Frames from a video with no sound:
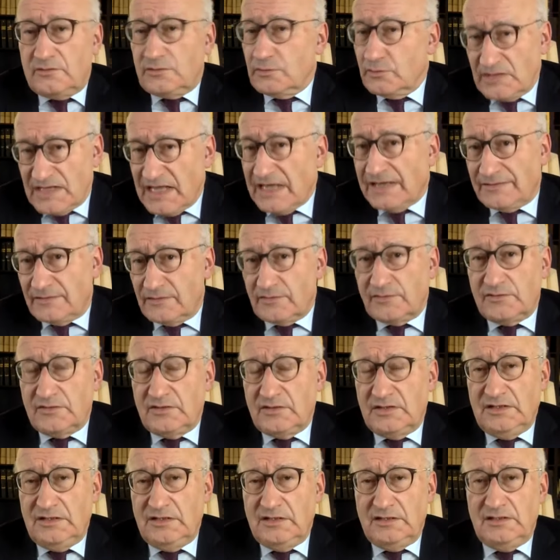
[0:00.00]
So
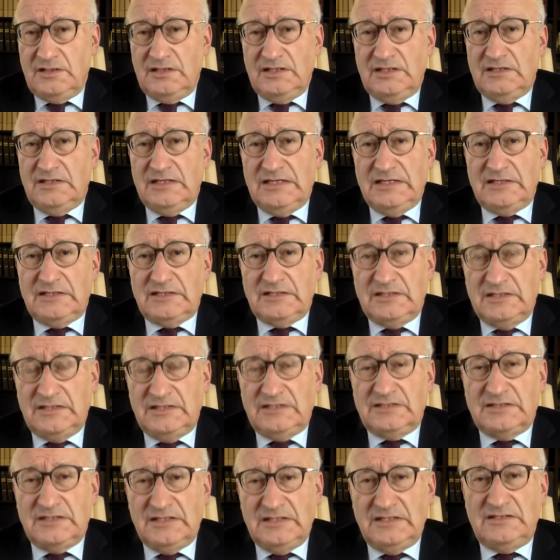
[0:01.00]
yes,
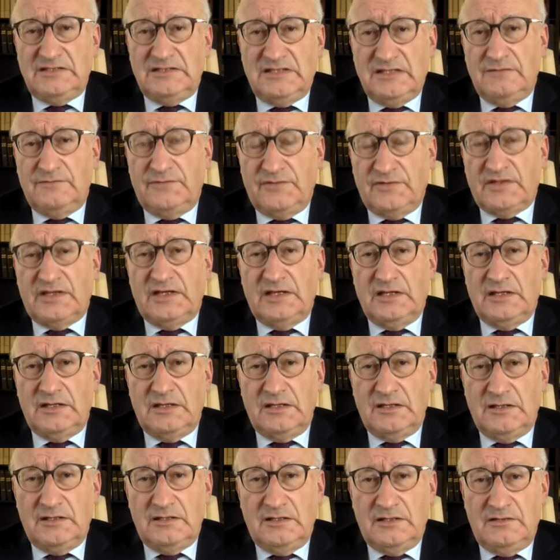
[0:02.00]
it gives
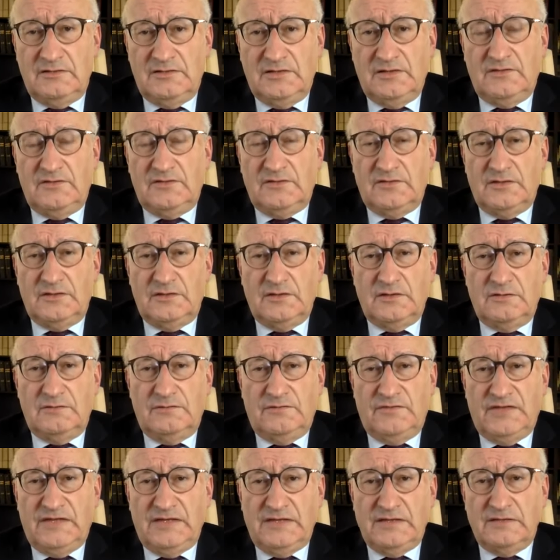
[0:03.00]
this
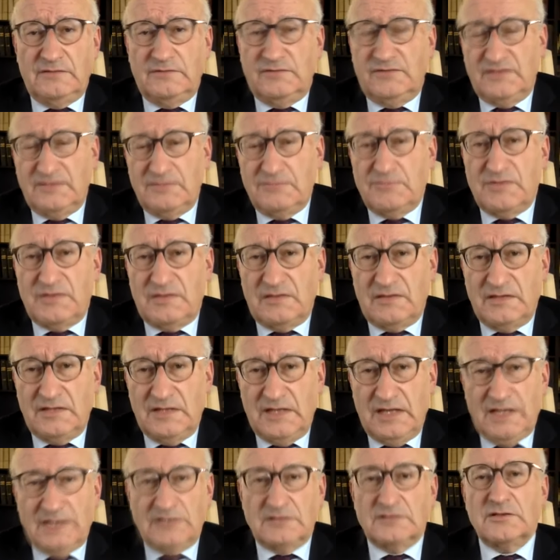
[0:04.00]
feeling of
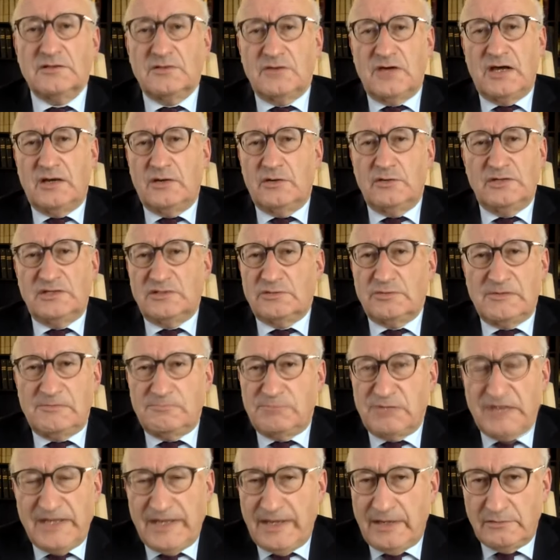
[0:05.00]
sympathy. I don't know how it
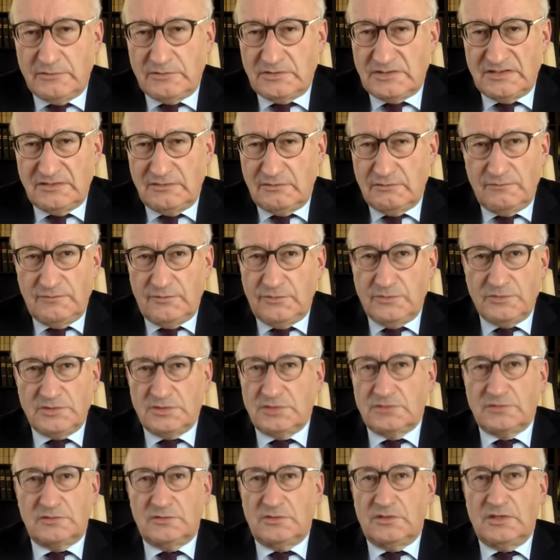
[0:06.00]
will play out in the
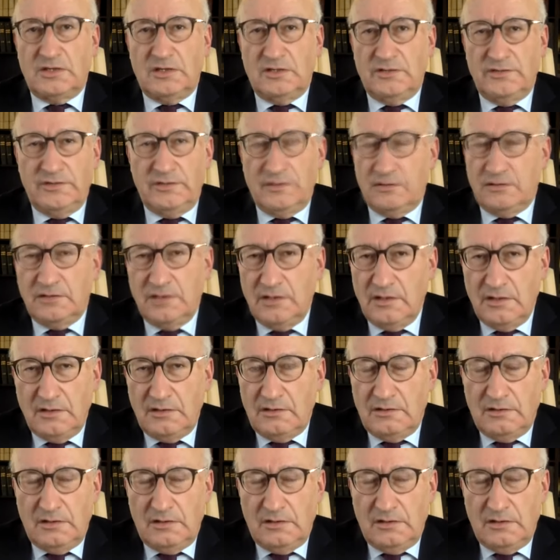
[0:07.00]
future on the